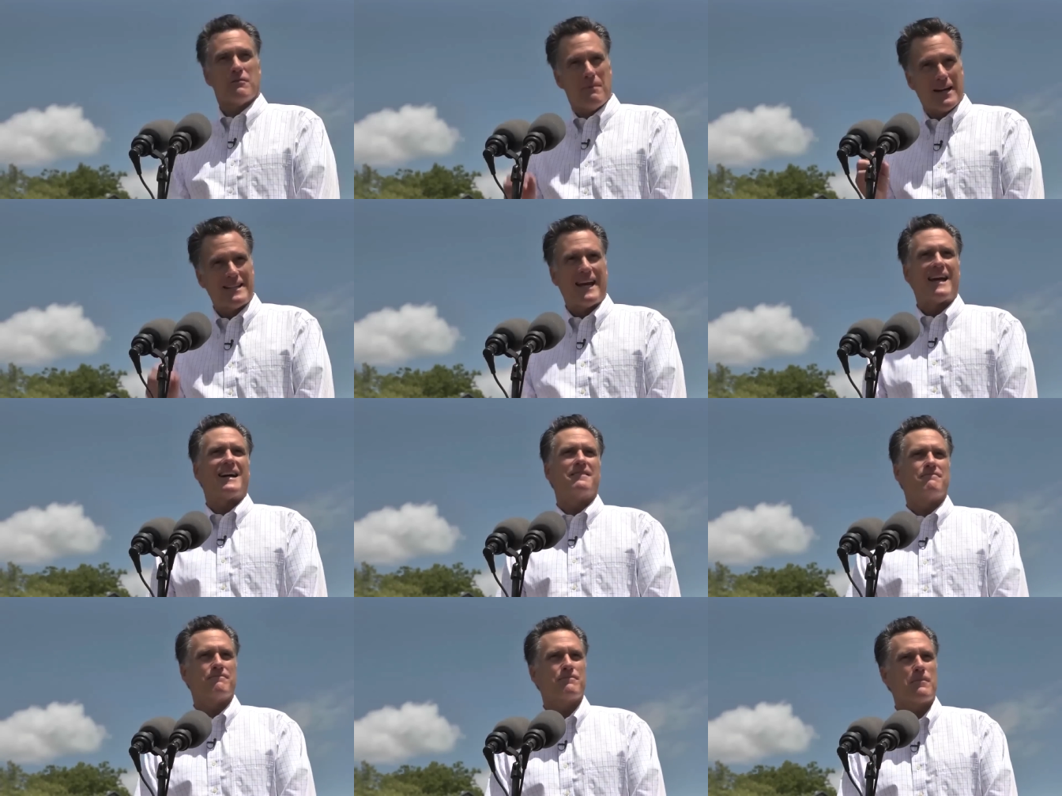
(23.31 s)
If
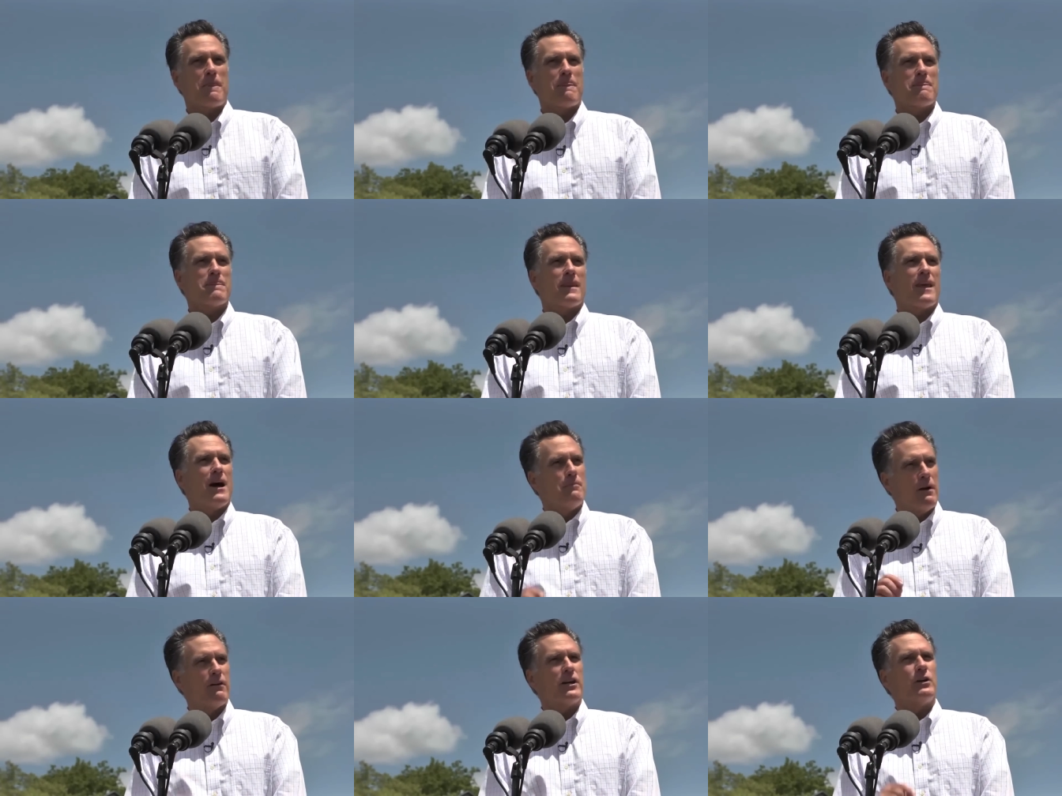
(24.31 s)
Madonna
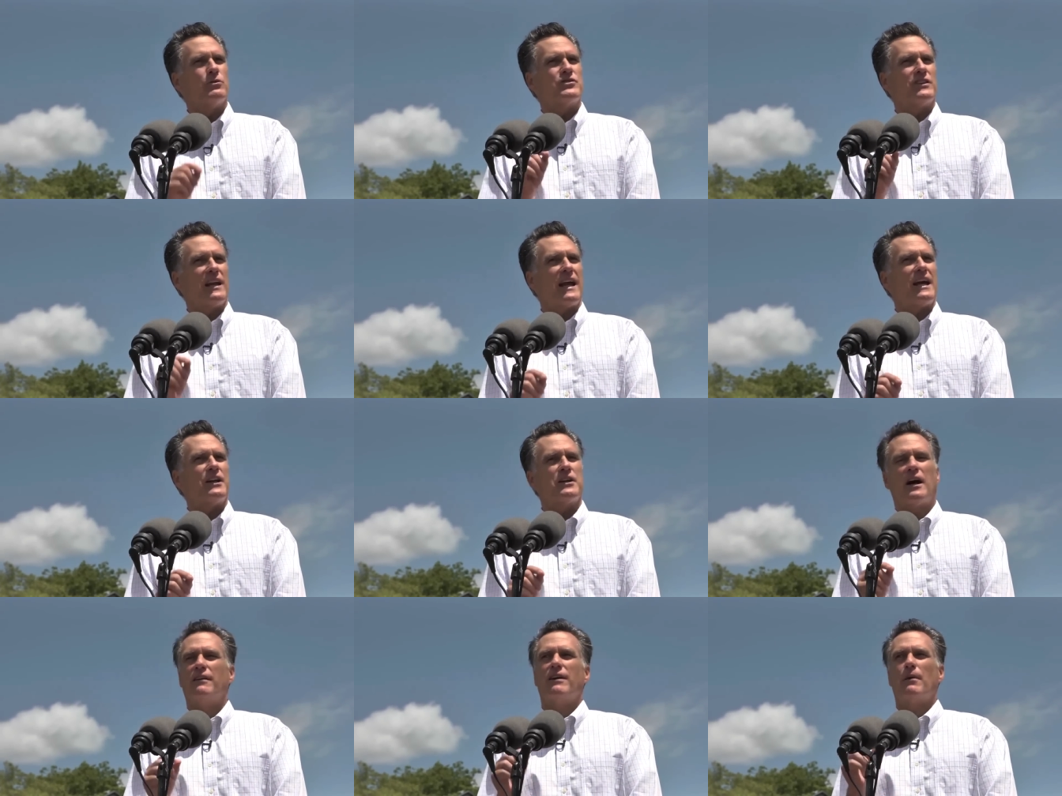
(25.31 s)
married a real
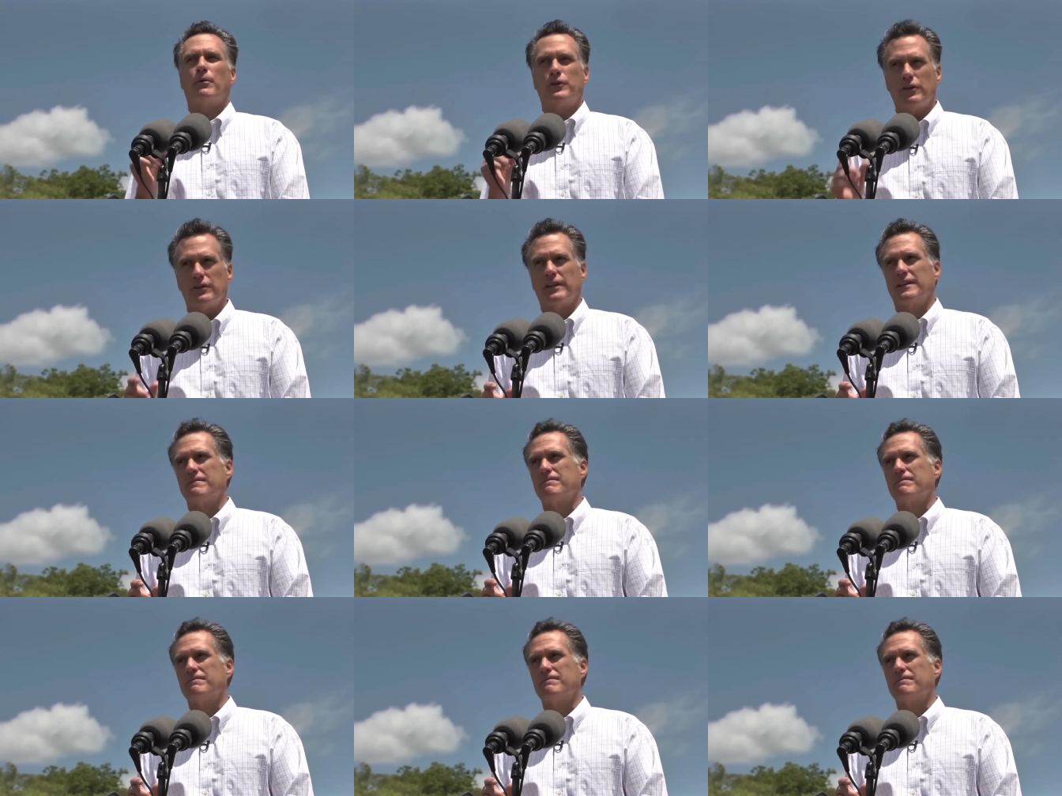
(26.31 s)
giant, that would be good.